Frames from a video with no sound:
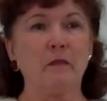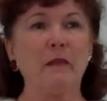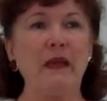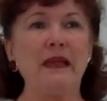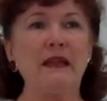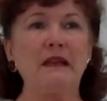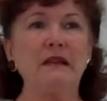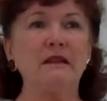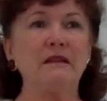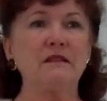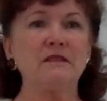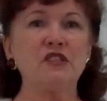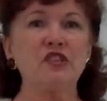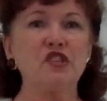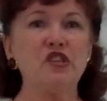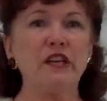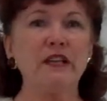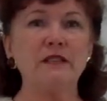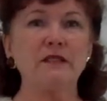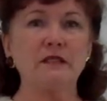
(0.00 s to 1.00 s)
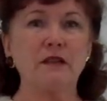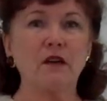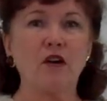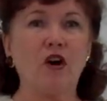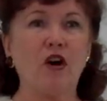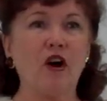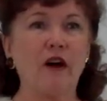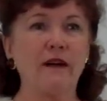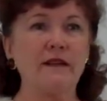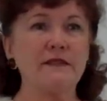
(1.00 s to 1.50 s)
Make little cheat
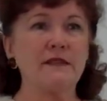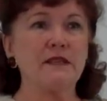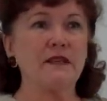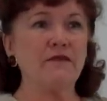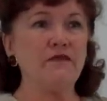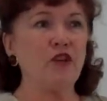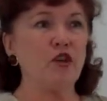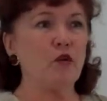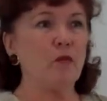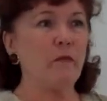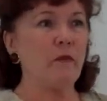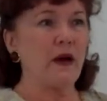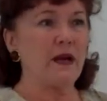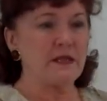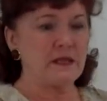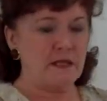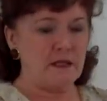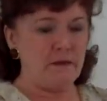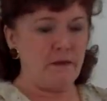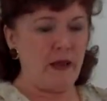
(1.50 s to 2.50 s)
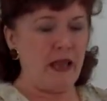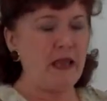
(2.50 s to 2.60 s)
cards if you must.